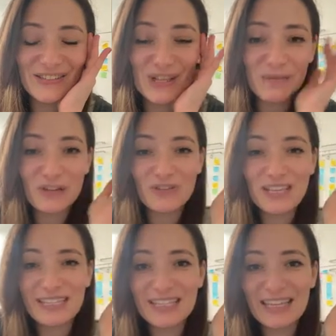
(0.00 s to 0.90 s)
so much for
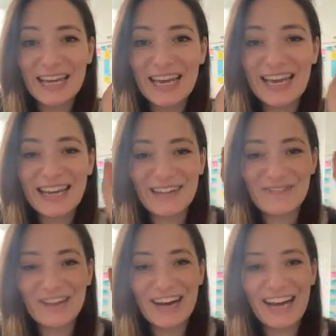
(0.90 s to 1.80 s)
listening.
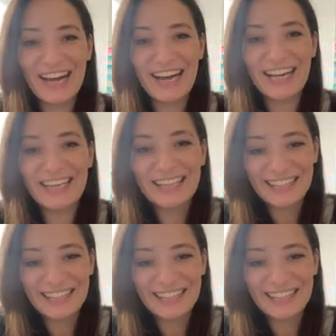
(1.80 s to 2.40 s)
Bye.